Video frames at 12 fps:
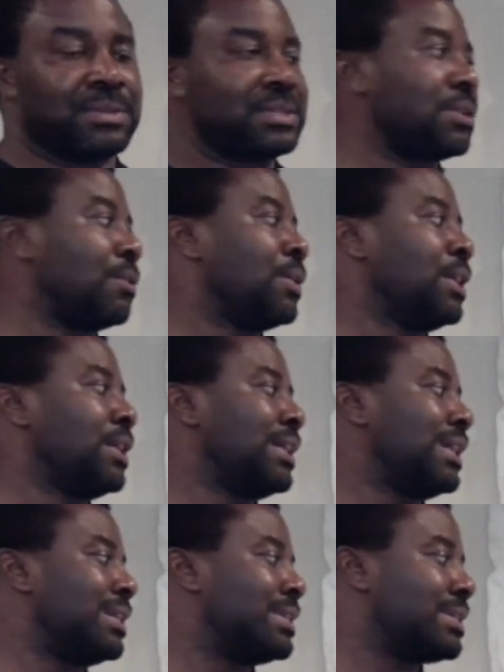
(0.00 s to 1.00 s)
So
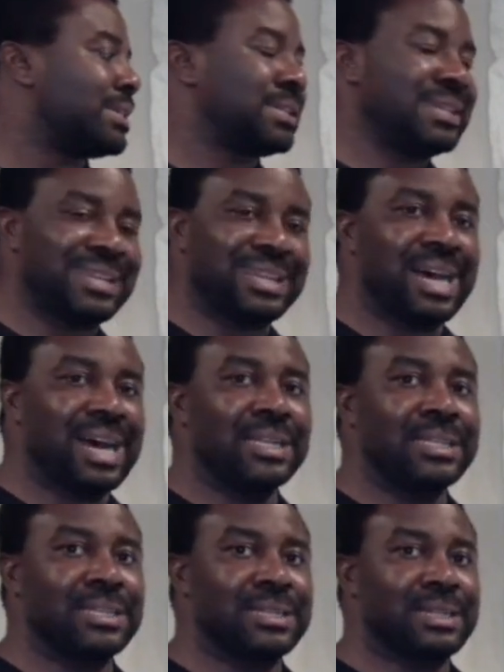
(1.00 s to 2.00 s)
it's
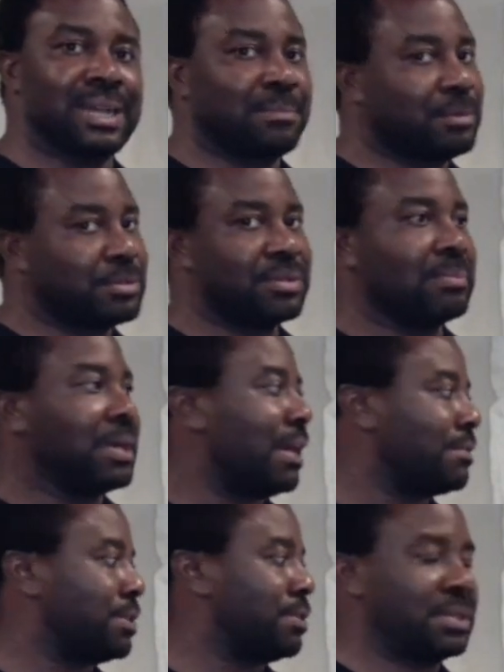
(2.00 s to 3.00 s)
not, and most of them
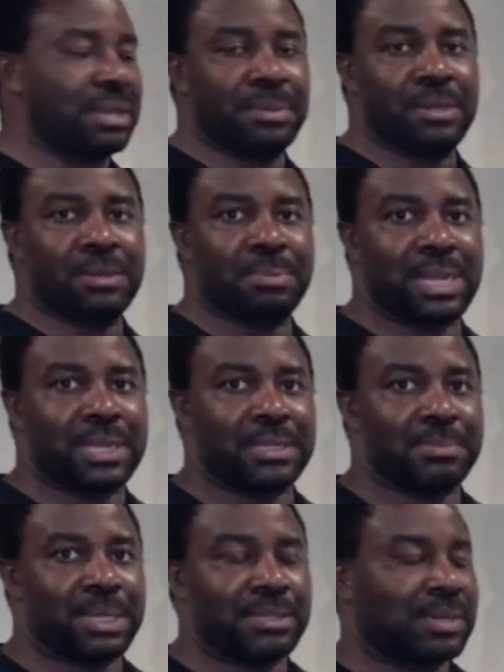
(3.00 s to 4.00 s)
have to do with amyloid
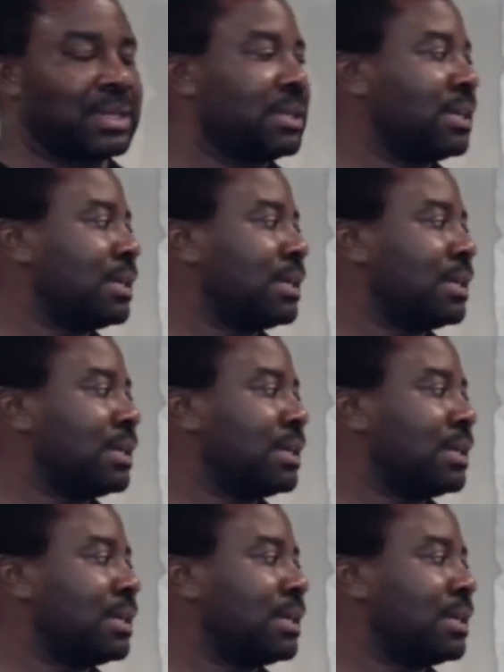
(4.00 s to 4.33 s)
plaques, by the way.